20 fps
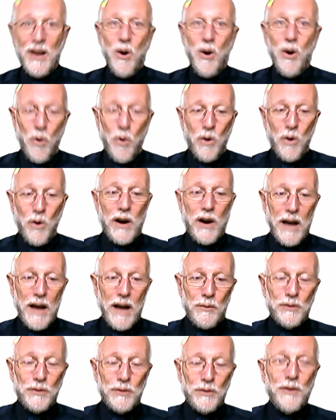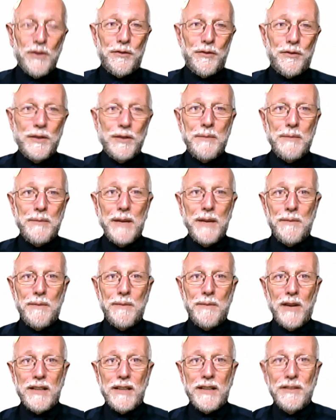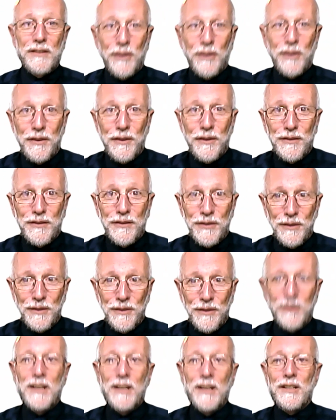or I will know 3 people I can turn to